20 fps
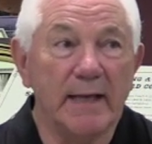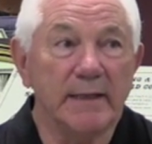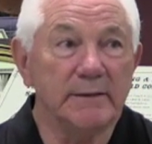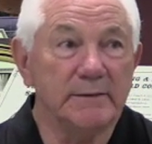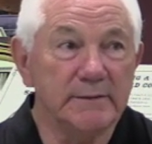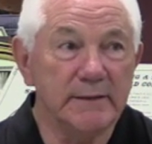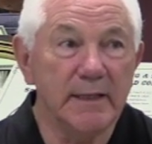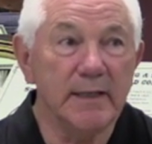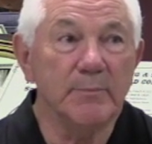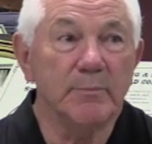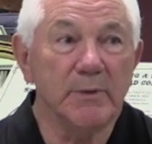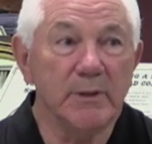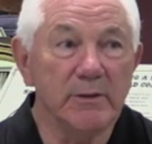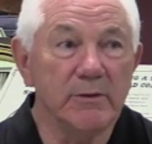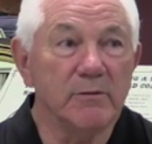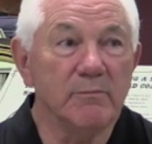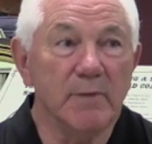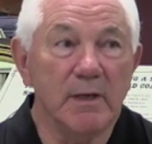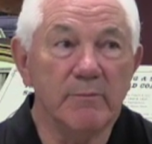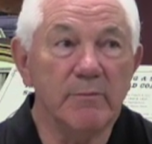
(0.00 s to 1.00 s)
a shape
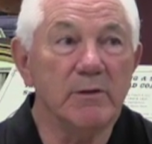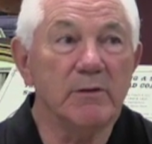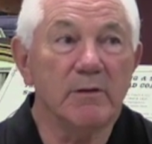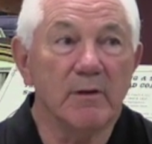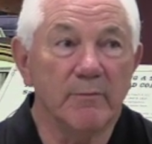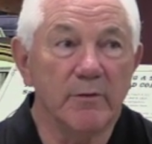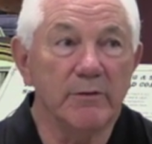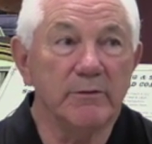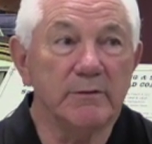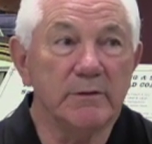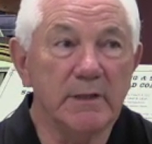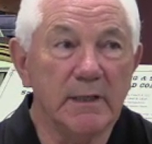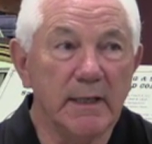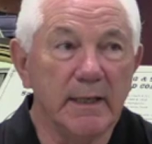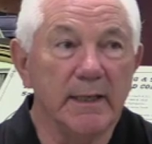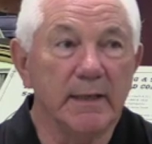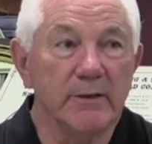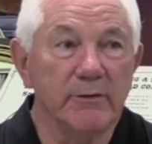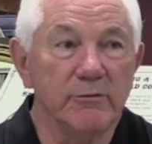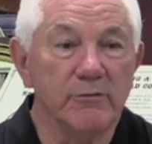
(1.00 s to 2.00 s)
as maybe some other
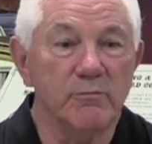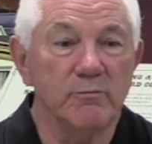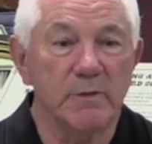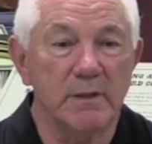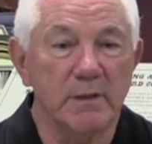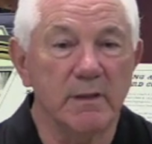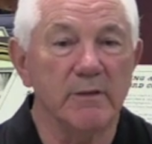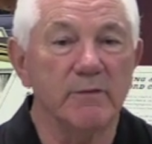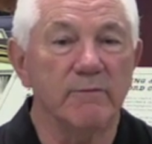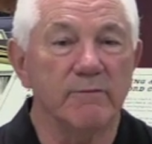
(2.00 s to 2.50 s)
towns because